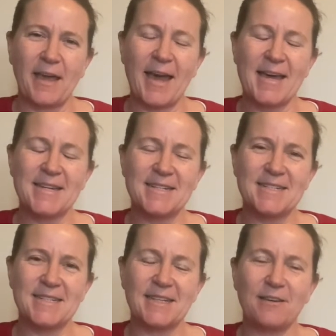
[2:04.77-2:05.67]

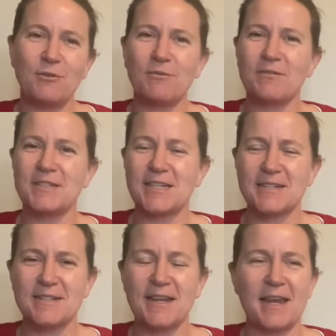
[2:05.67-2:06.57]
And if you've ever
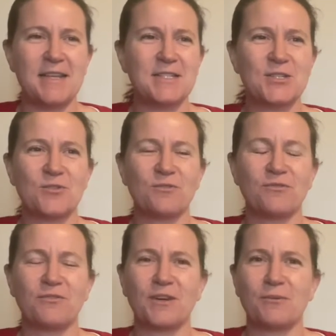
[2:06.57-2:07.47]
done any sort of